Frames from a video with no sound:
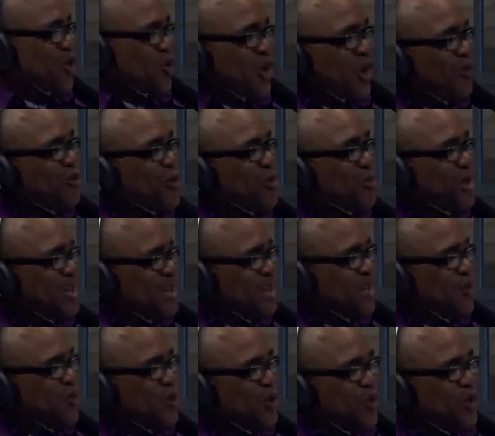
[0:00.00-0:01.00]
You have to
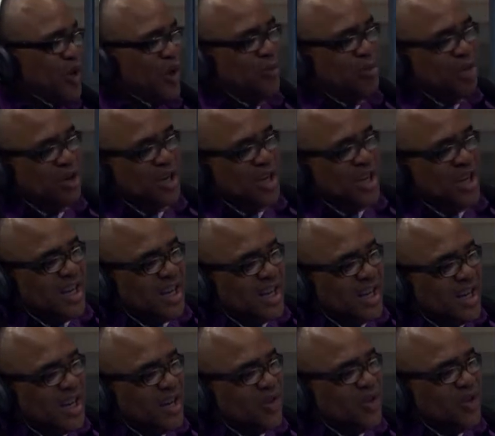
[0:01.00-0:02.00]
maintain what you have. But
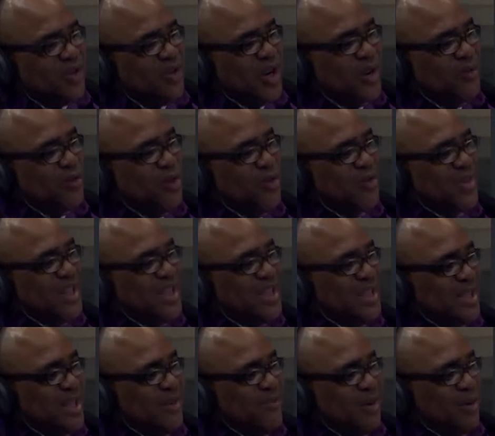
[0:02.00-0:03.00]
in Lagos, you have to
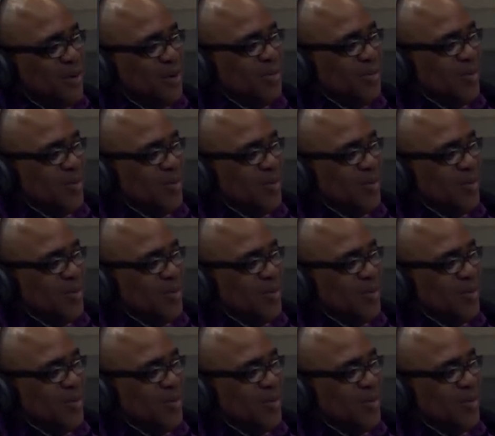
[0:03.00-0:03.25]
redevelop